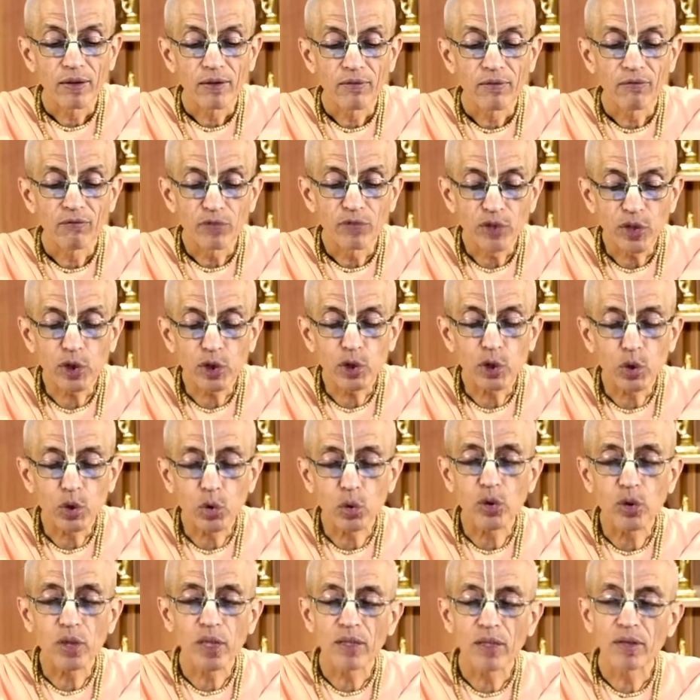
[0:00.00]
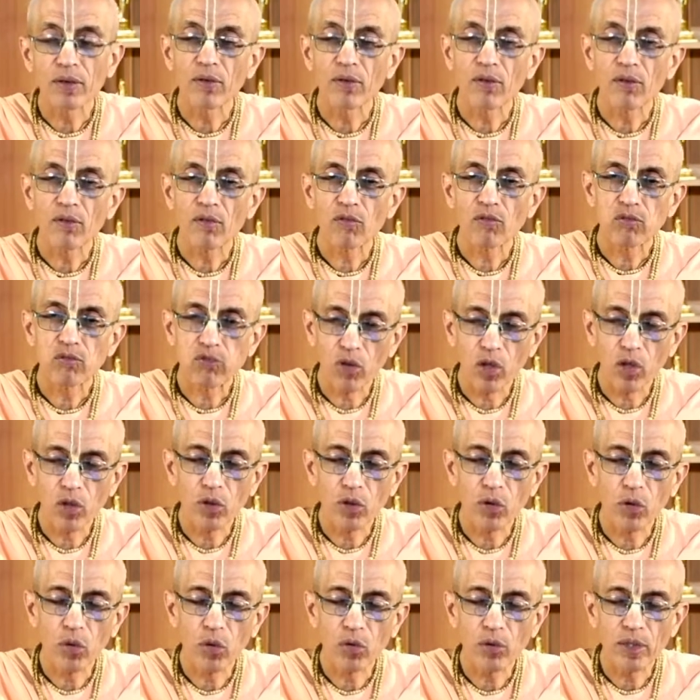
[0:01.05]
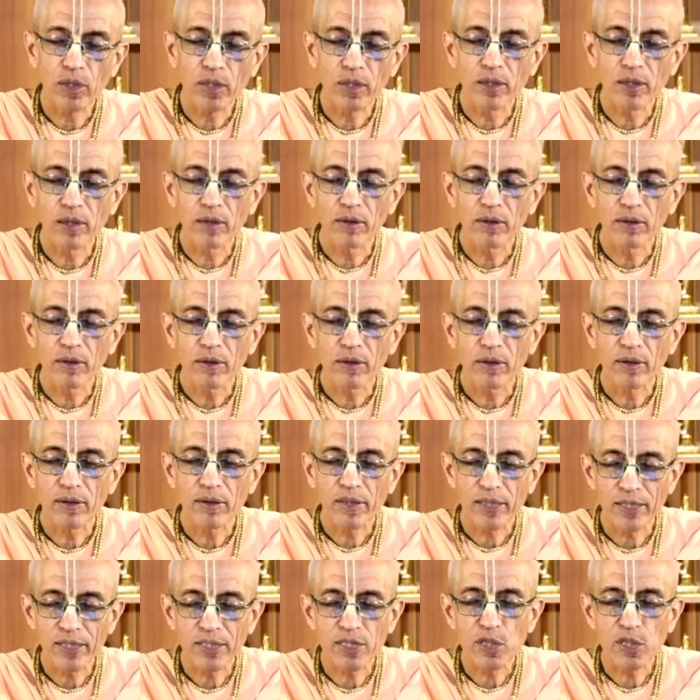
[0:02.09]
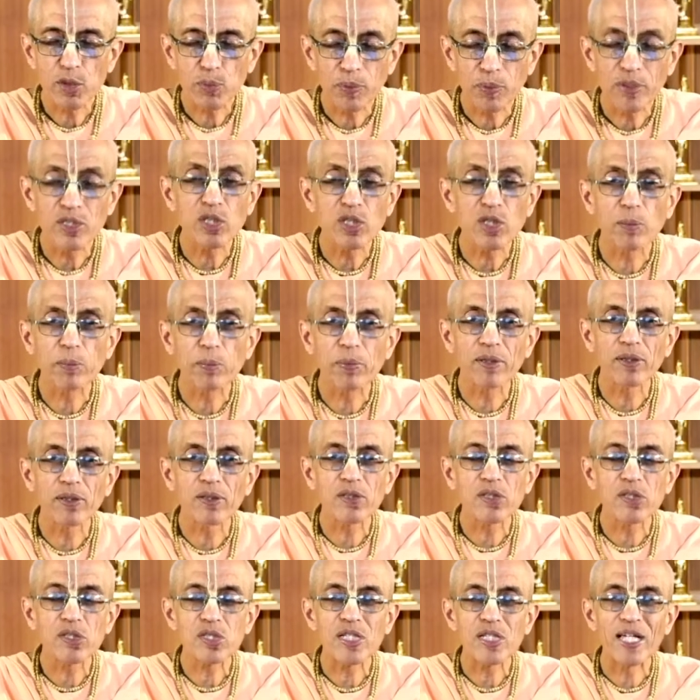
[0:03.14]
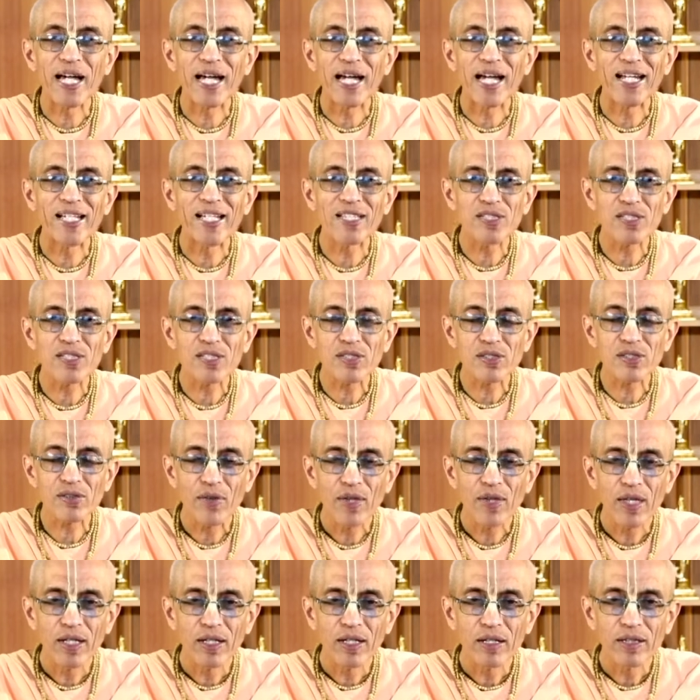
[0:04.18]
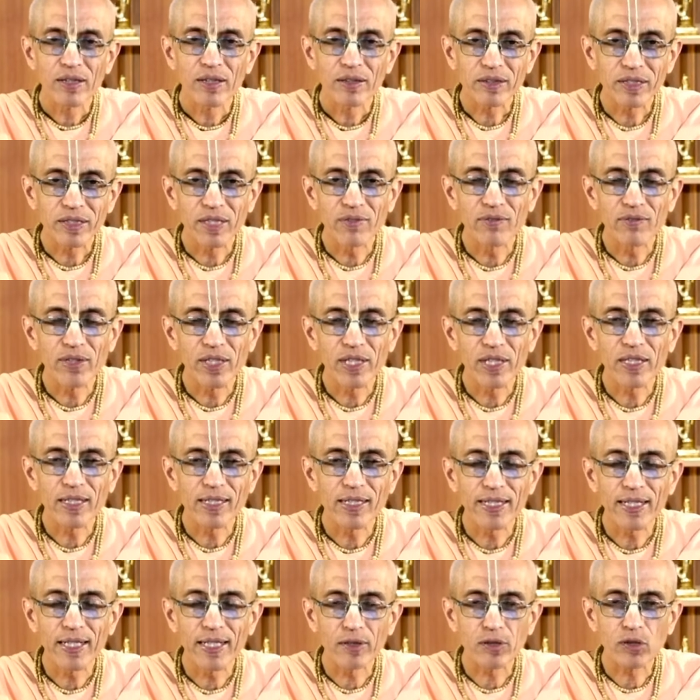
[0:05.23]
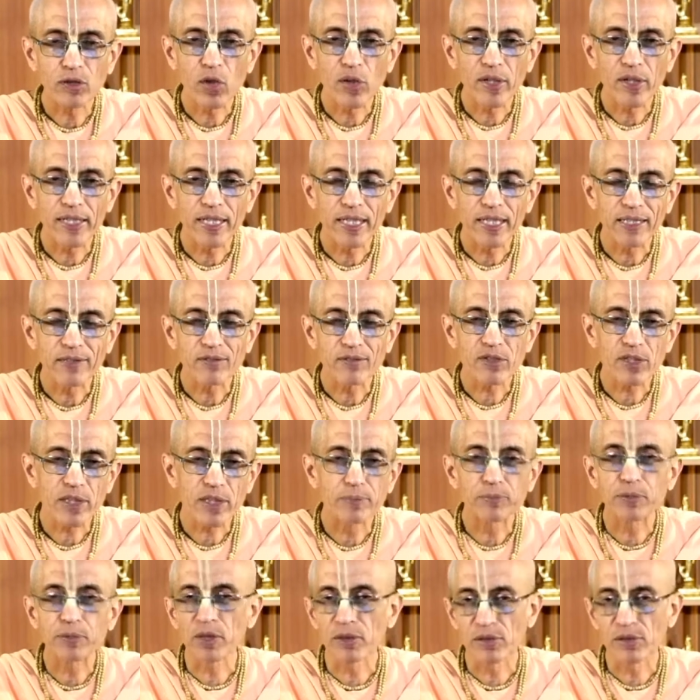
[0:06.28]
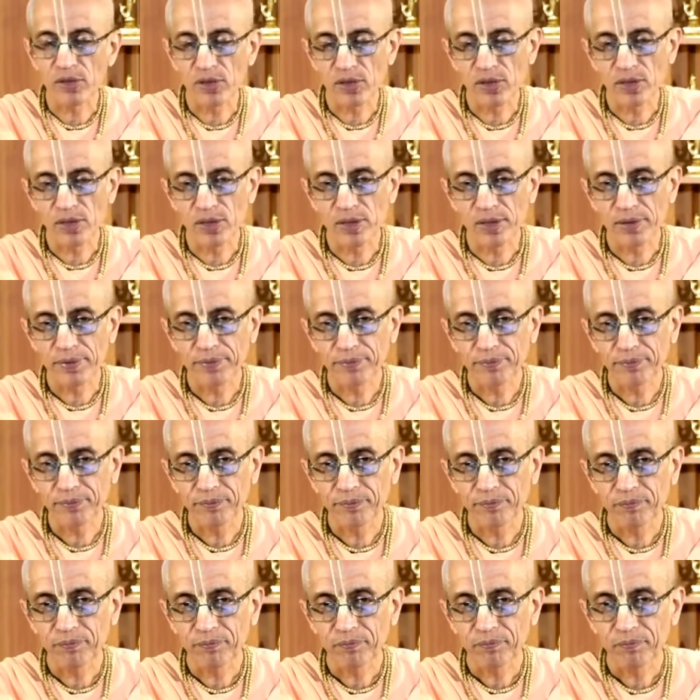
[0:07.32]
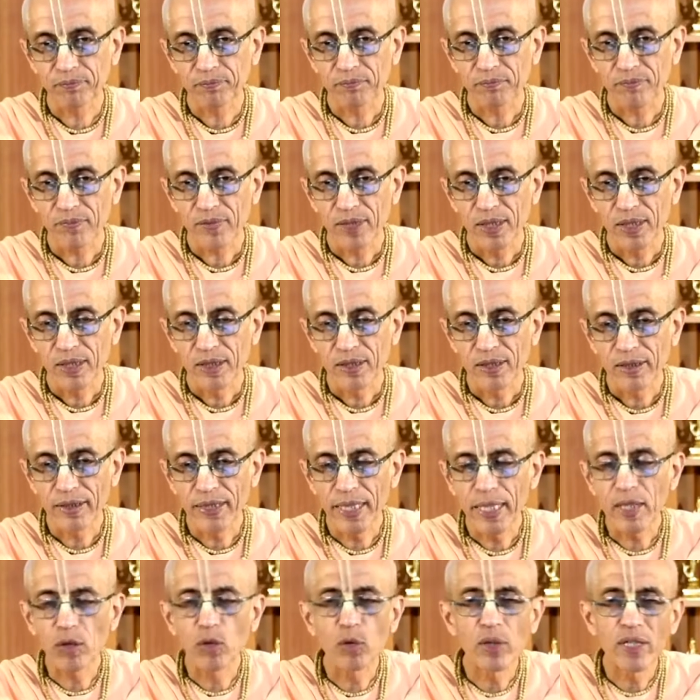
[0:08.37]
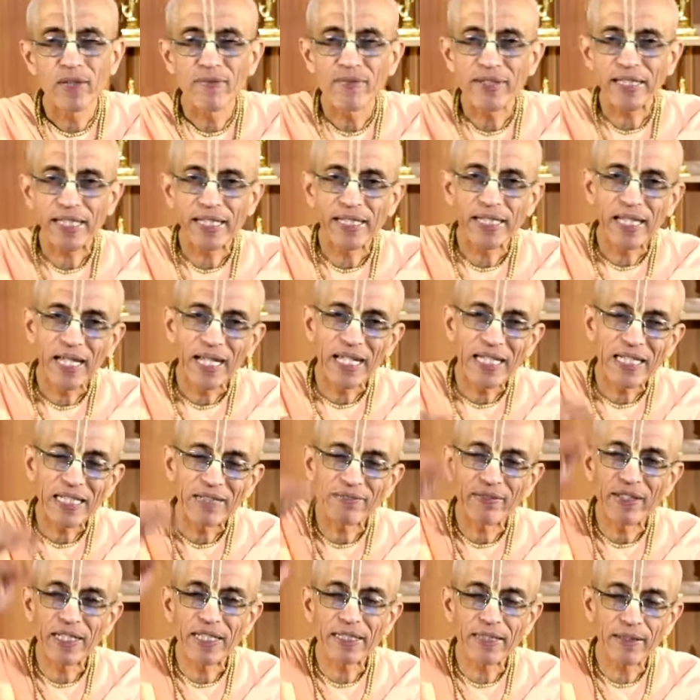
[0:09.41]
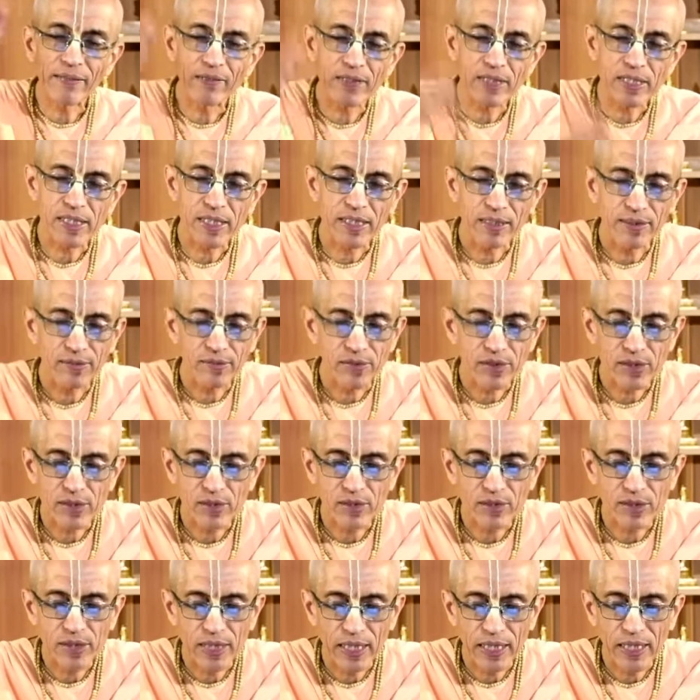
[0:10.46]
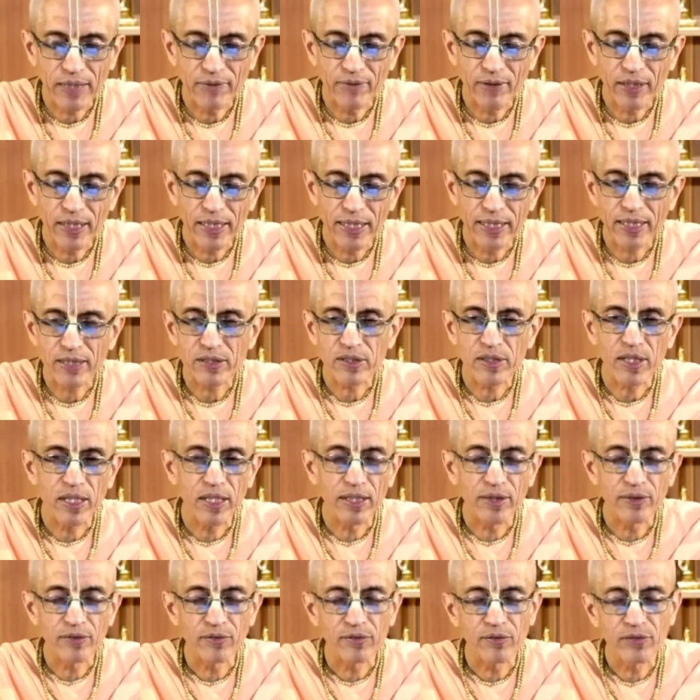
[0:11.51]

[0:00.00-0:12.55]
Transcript: we should follow the religious principles as given in the authoritative scriptures. Then only we can elevate ourselves in our next life.